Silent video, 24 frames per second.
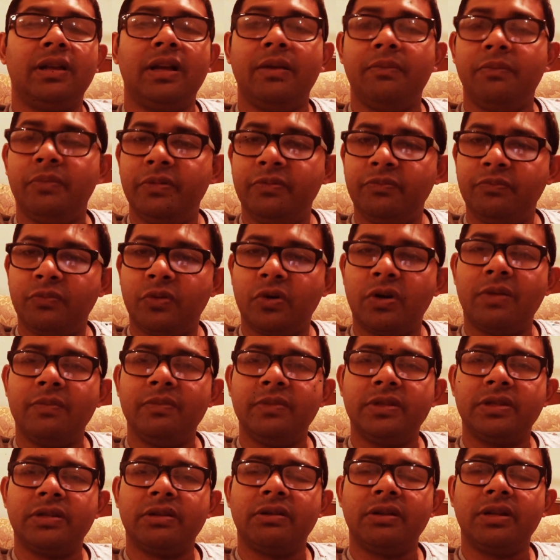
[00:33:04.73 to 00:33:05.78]
I'll be
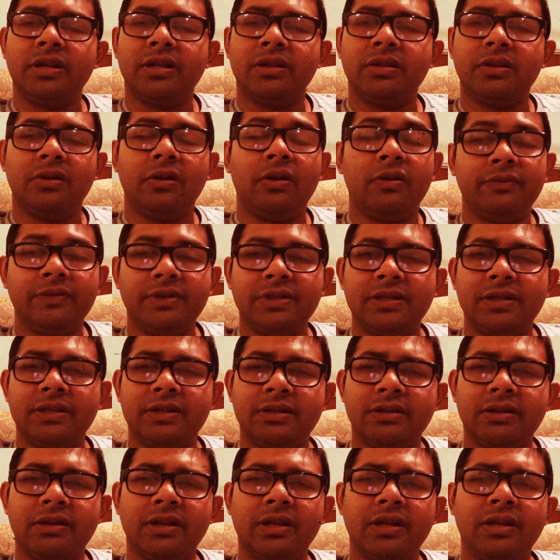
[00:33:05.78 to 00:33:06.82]
probably obviously
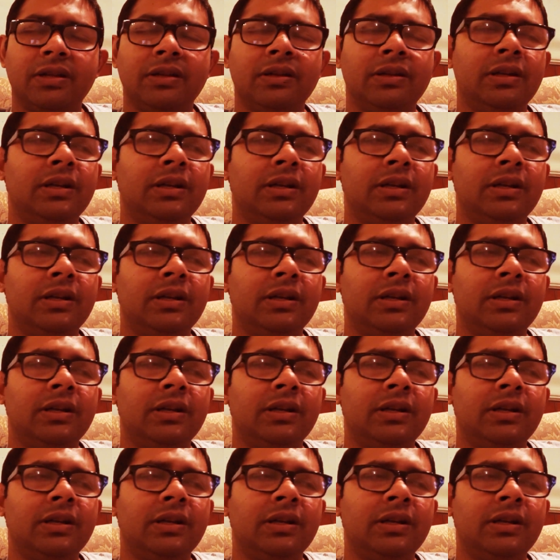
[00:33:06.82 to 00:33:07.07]
sharing